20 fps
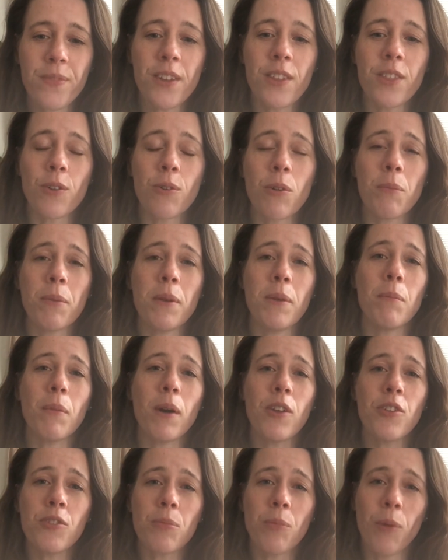There will be
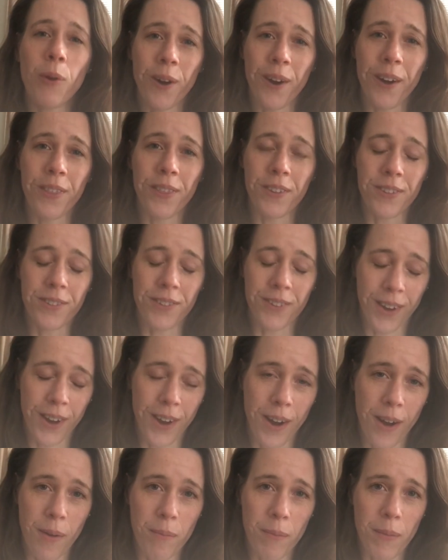much more on this to
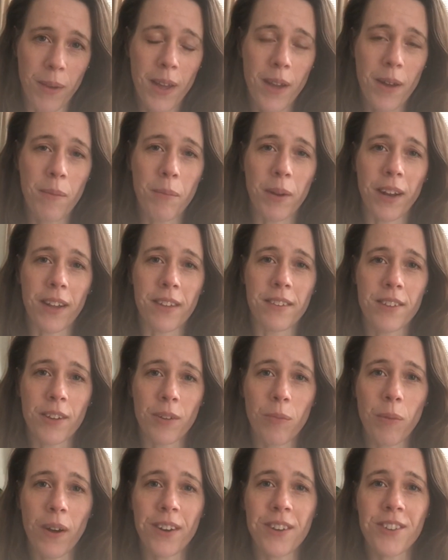come, but I
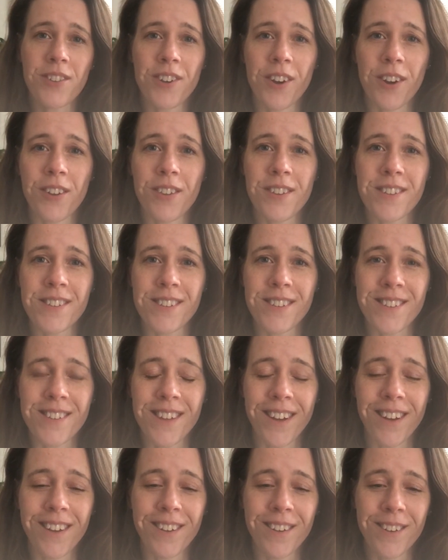did want to share this
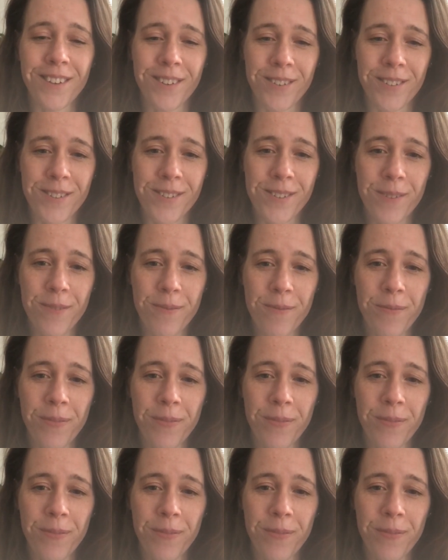exciting news.